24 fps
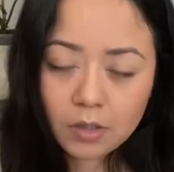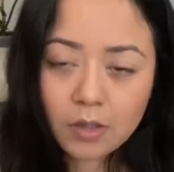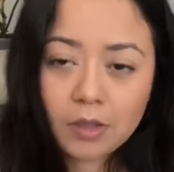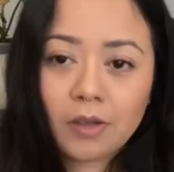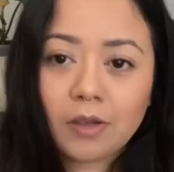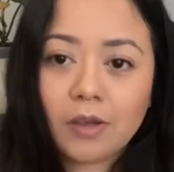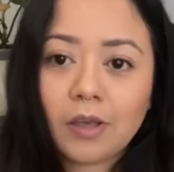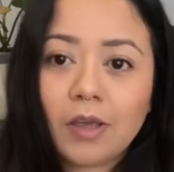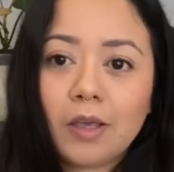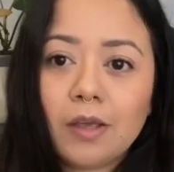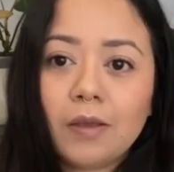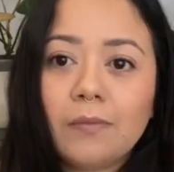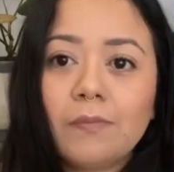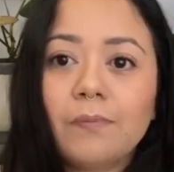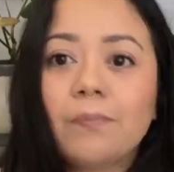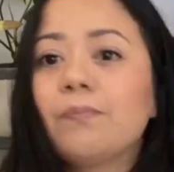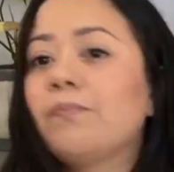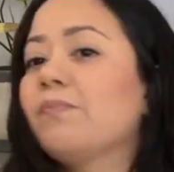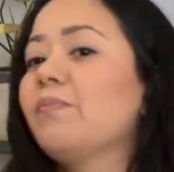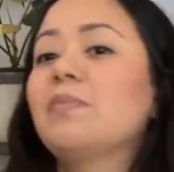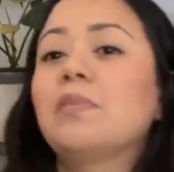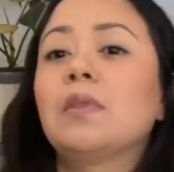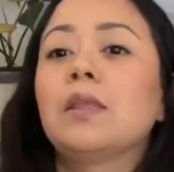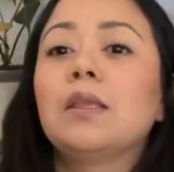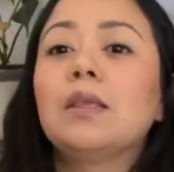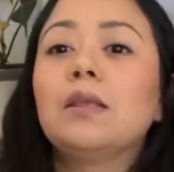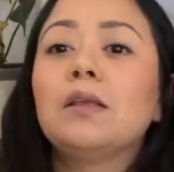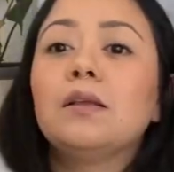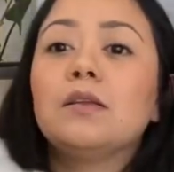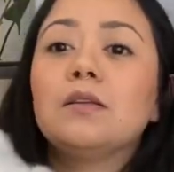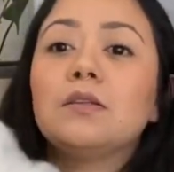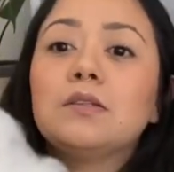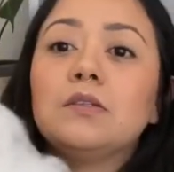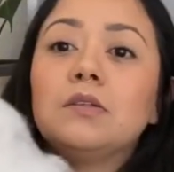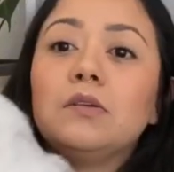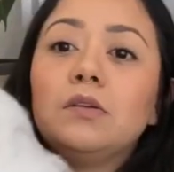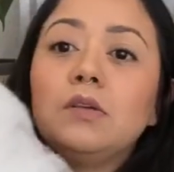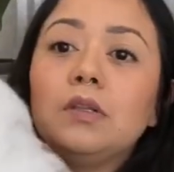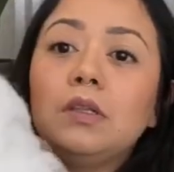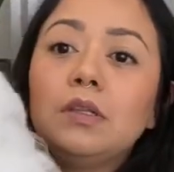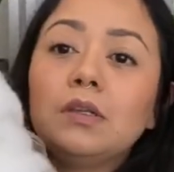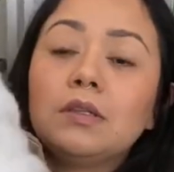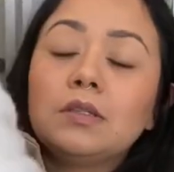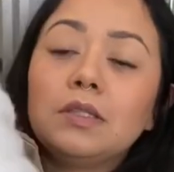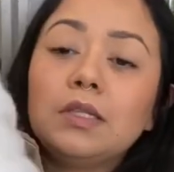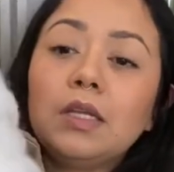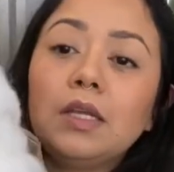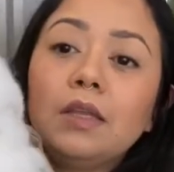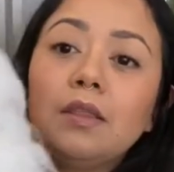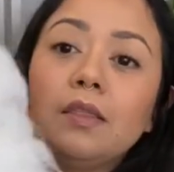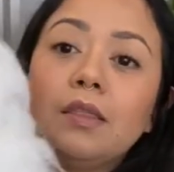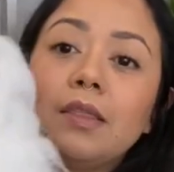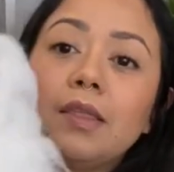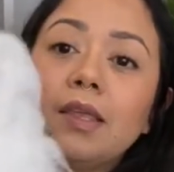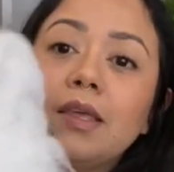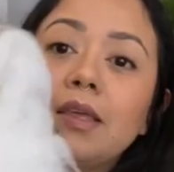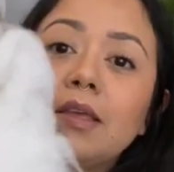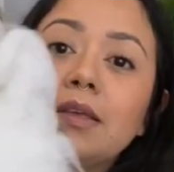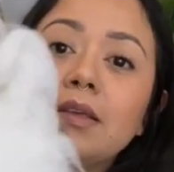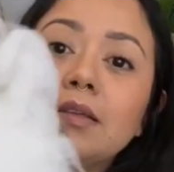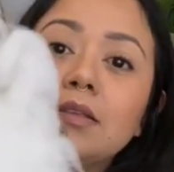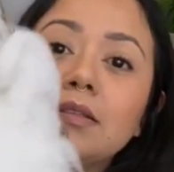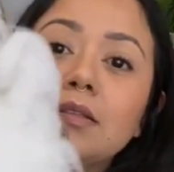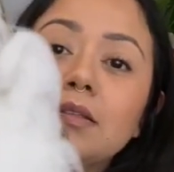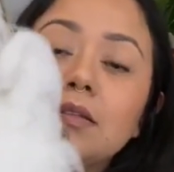Okay, so it looks like this.